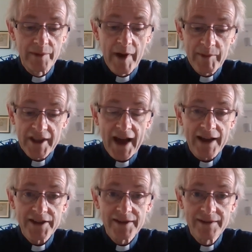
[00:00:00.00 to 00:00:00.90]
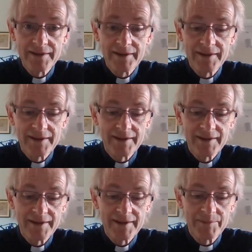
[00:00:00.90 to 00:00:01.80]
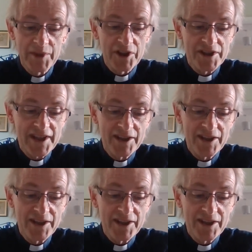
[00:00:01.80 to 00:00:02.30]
Remember that, because